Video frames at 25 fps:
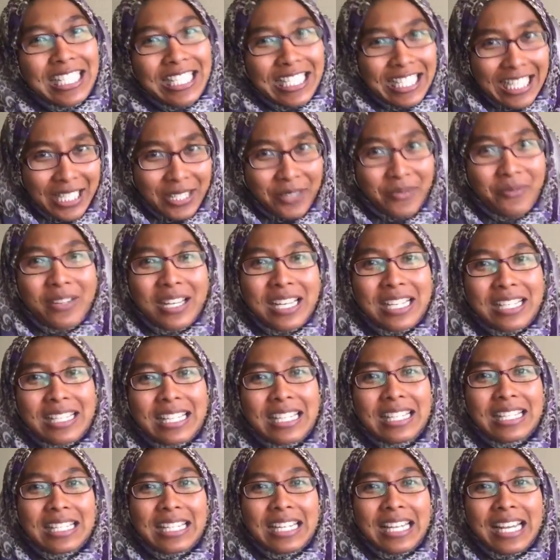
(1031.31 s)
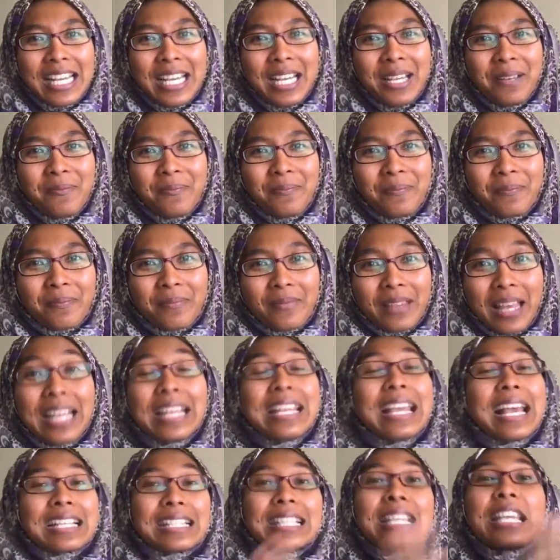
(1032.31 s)
just recently,
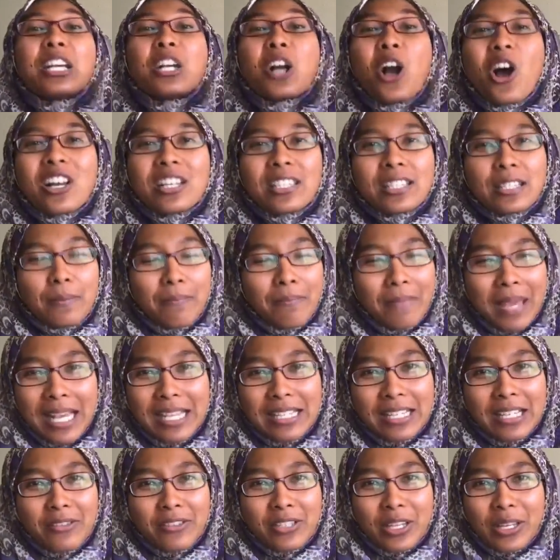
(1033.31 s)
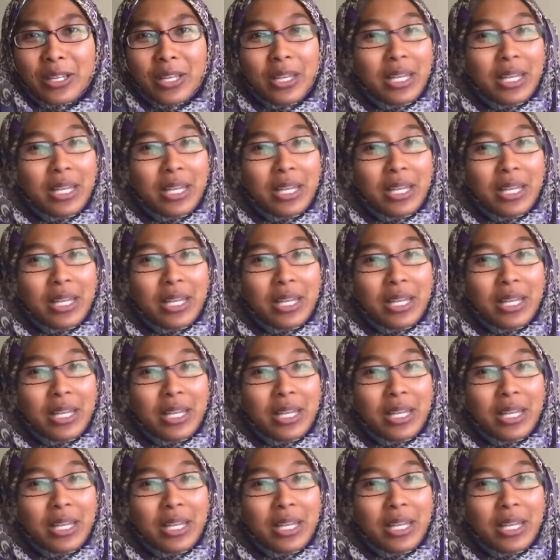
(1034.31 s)
and yes, he caused amazing results.